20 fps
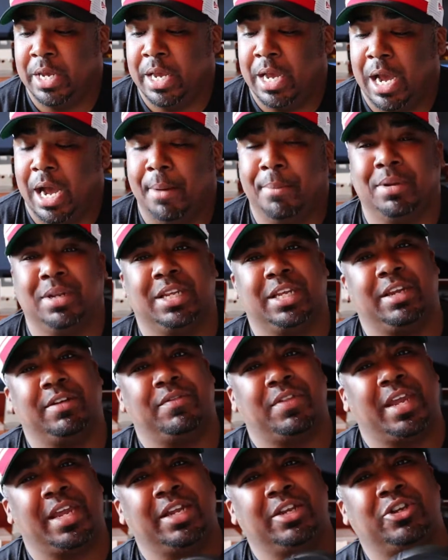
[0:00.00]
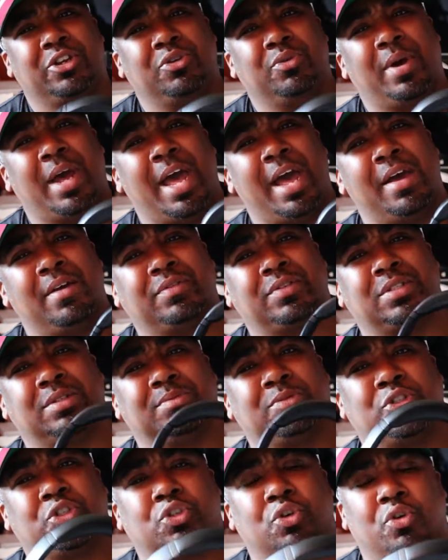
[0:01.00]
I believe they do have
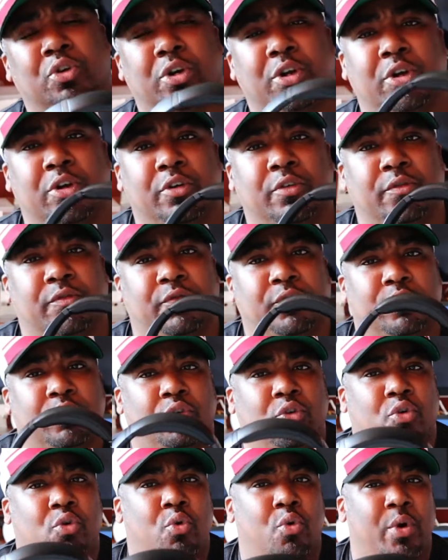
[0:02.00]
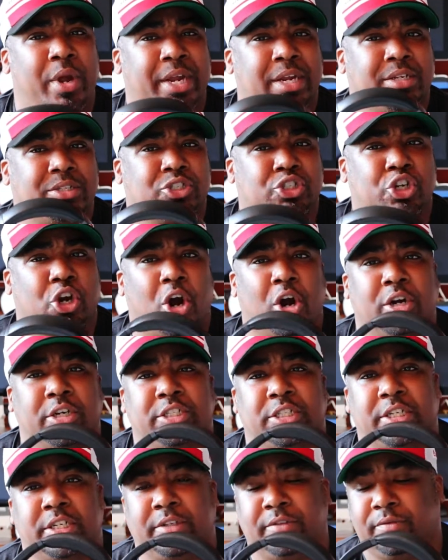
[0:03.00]
some sort of quick
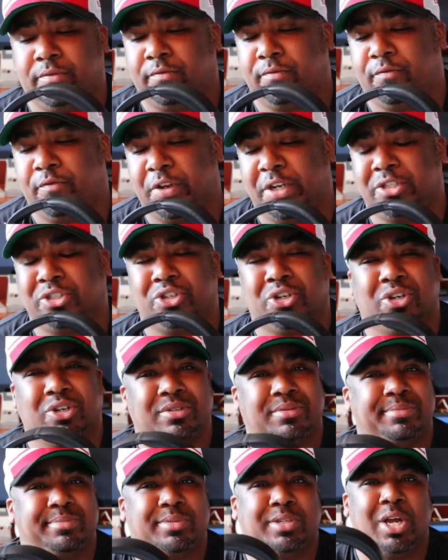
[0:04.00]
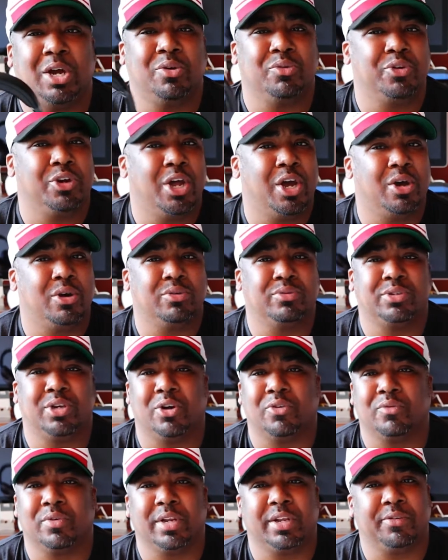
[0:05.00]
charging feature. Don't know.
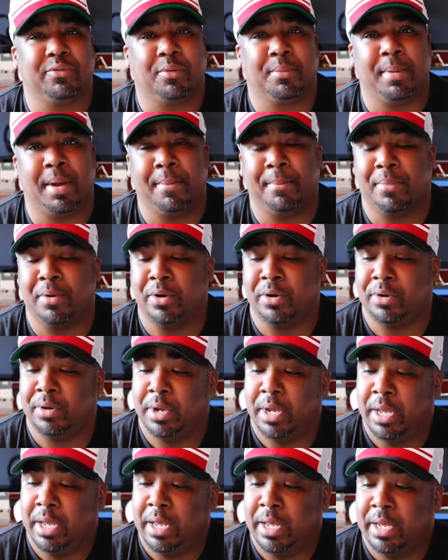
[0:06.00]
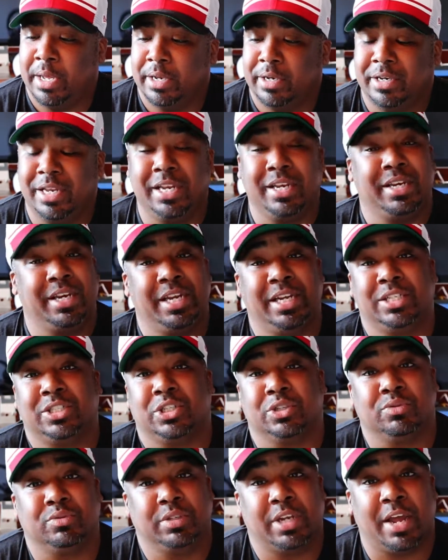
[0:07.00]
Don't really remember. Didn't need
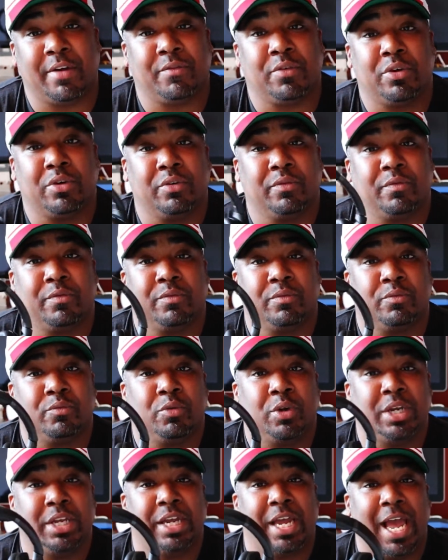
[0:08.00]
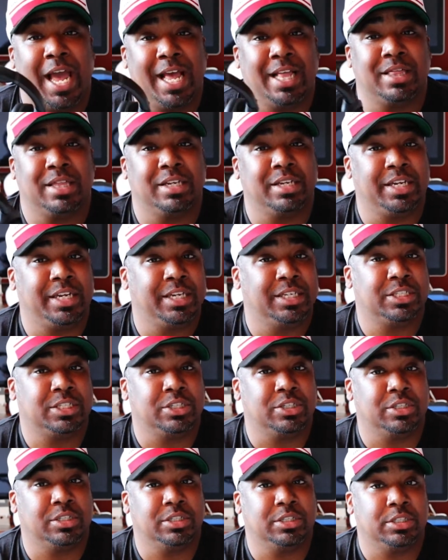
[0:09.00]
to. Never really had the need
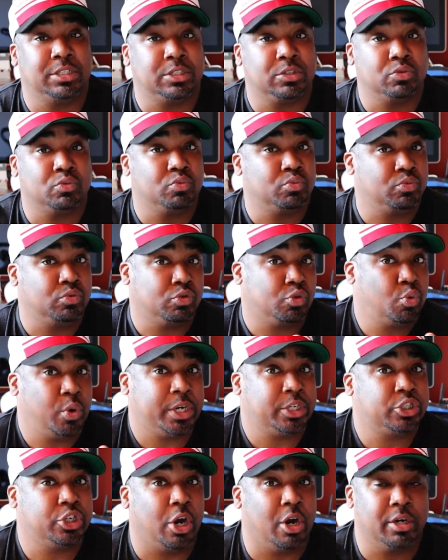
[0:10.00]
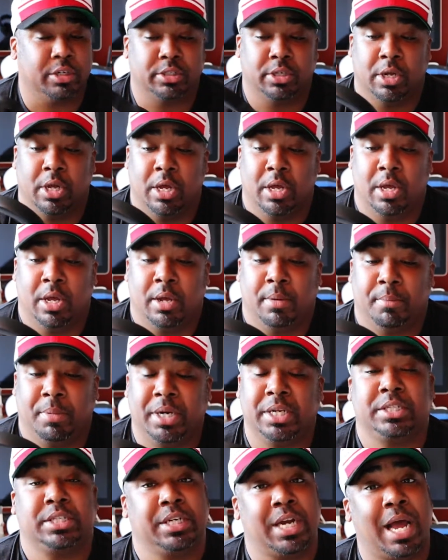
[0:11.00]
to quick charge.
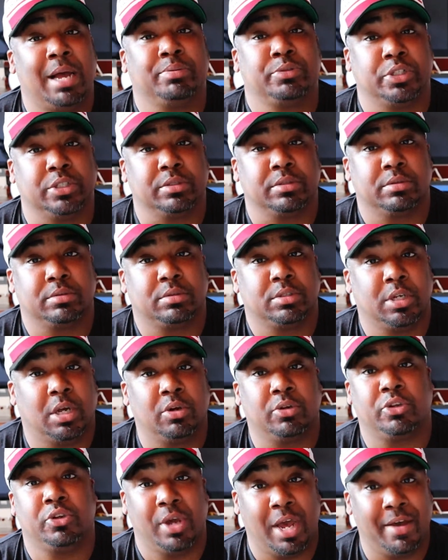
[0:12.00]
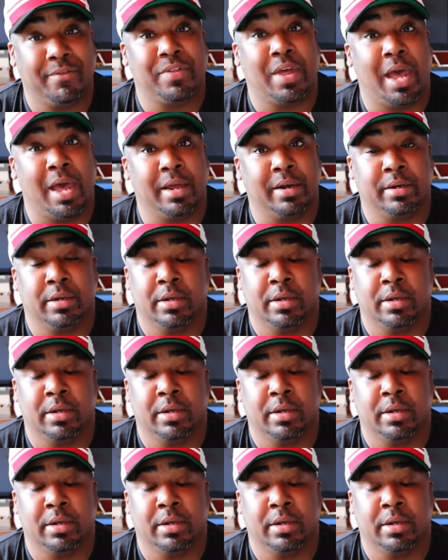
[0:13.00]
But it's an option. So you have that.